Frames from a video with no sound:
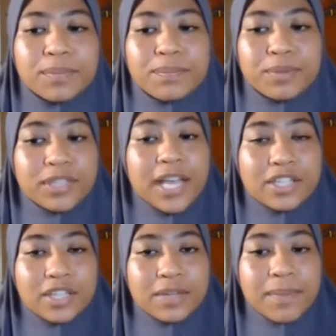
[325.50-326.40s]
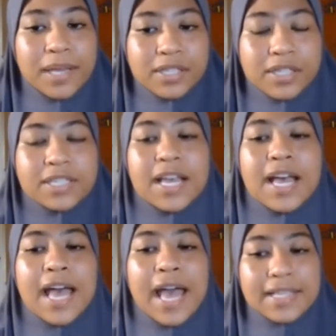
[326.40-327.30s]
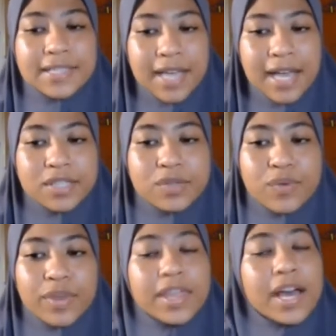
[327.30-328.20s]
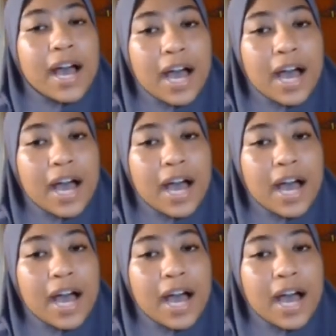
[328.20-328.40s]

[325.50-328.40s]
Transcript: protection measures at sites with